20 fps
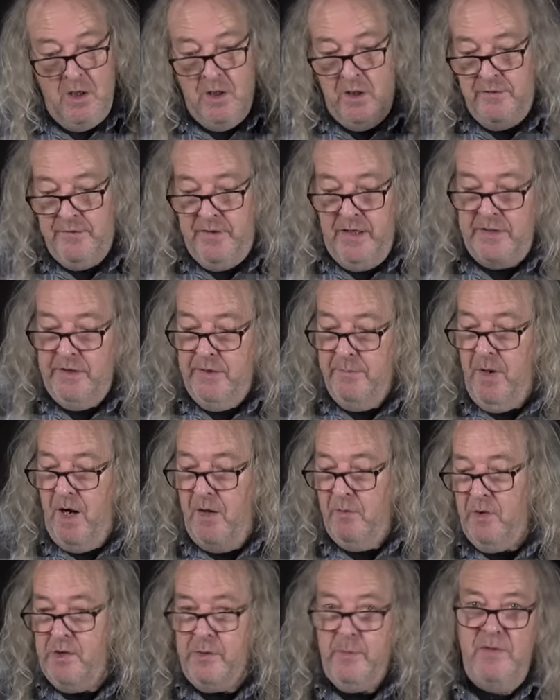then you might
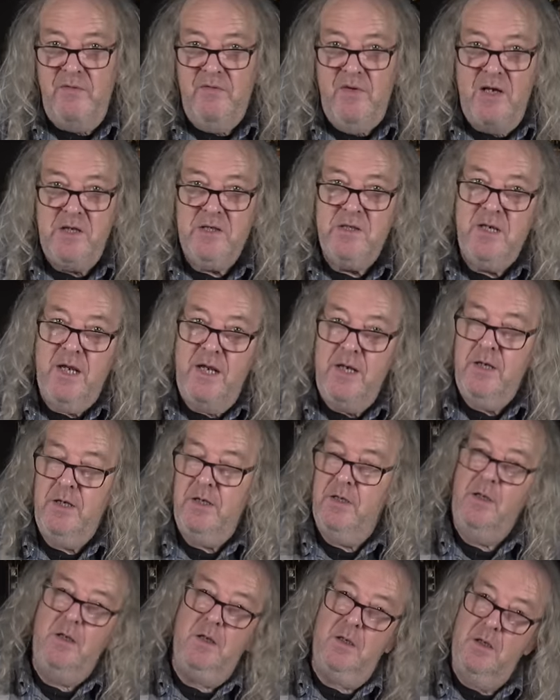want to invest
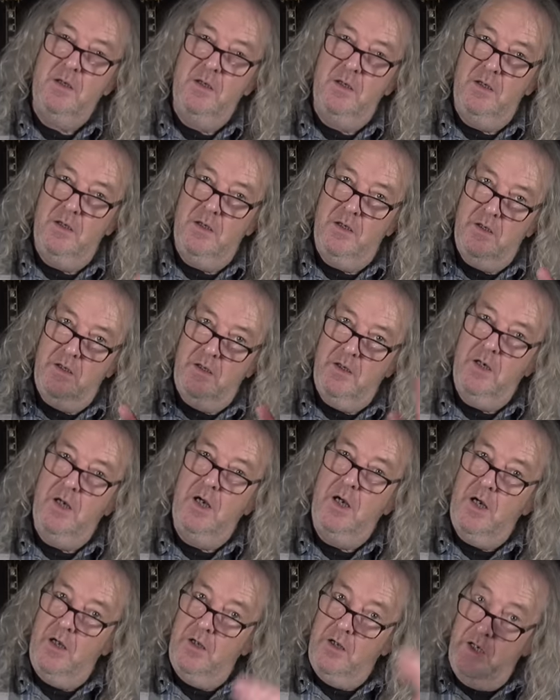in
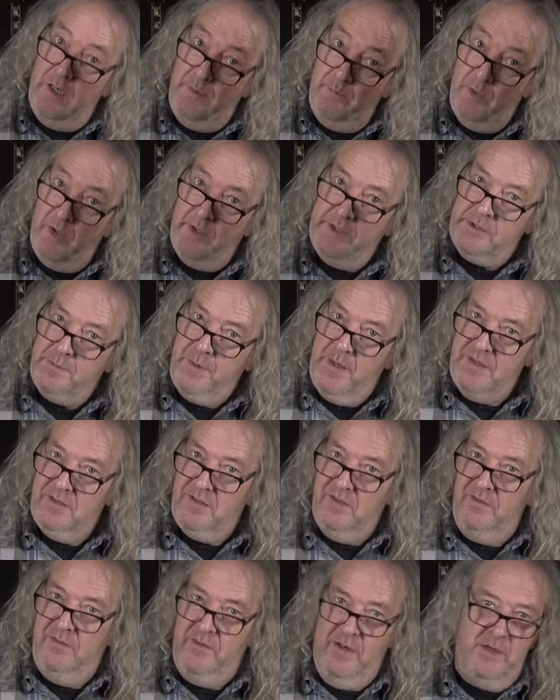a more
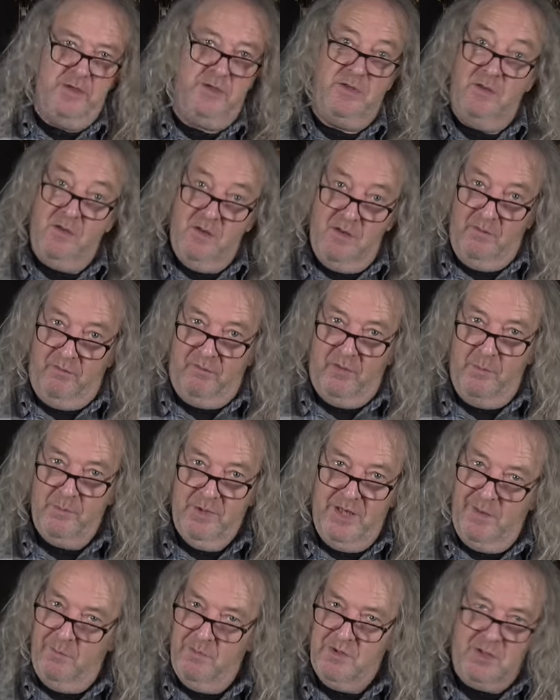expensive version from
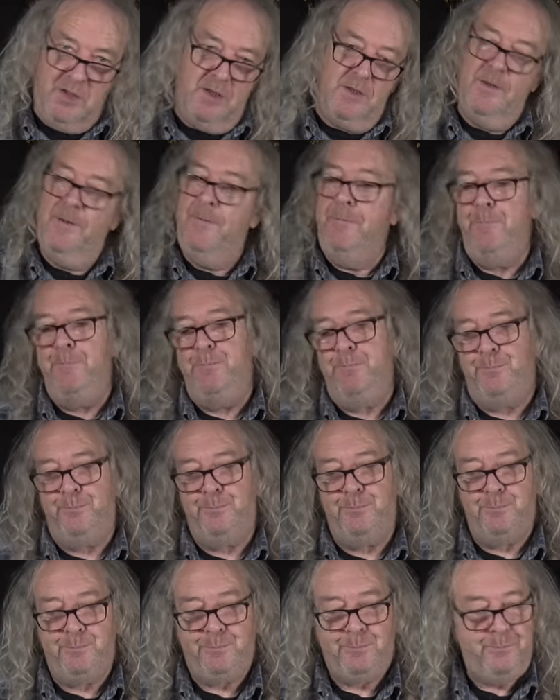Gibson,
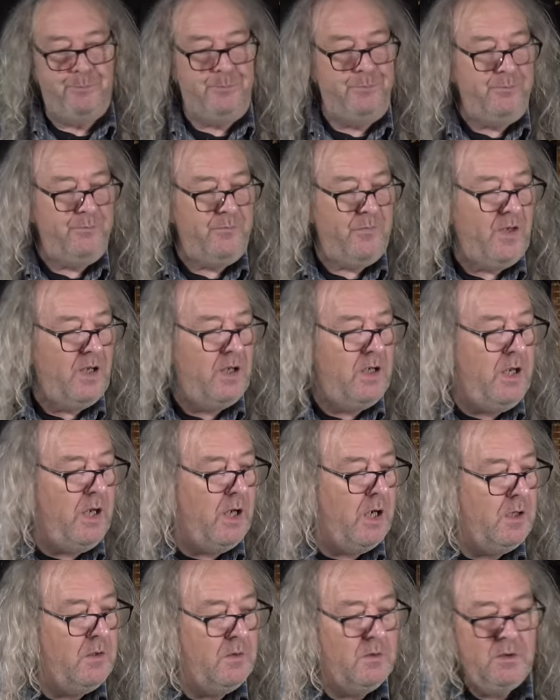you
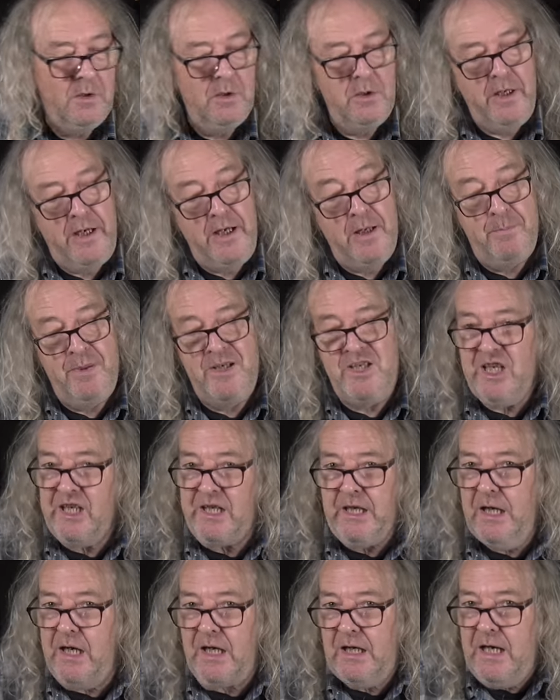know, in a
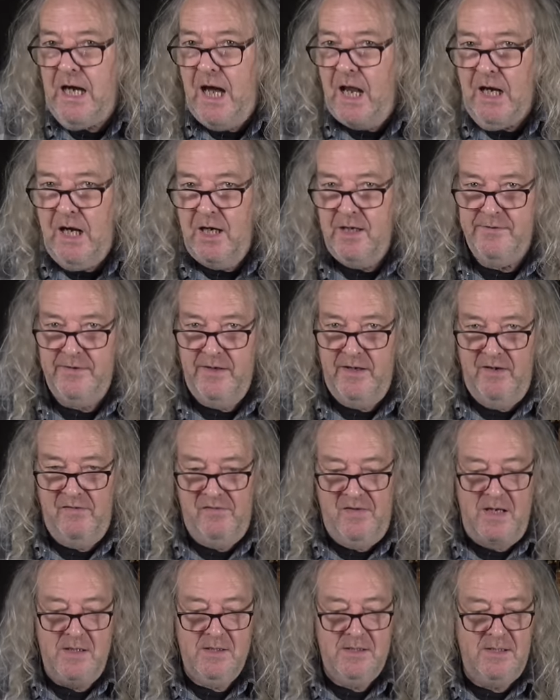particular colour that you
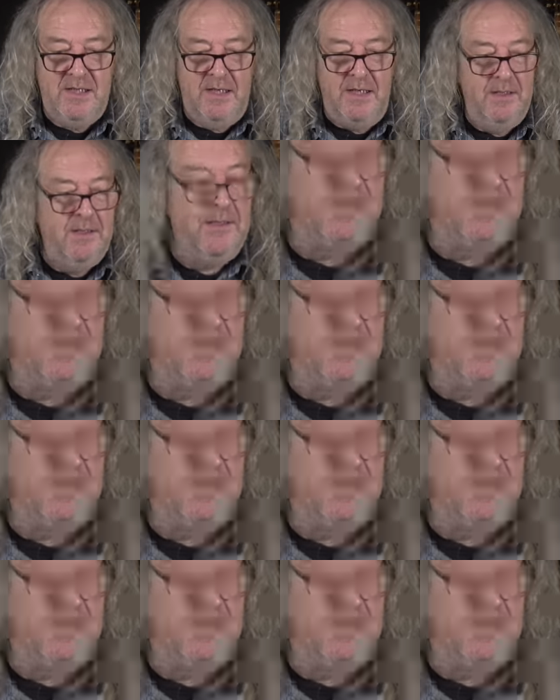fancy.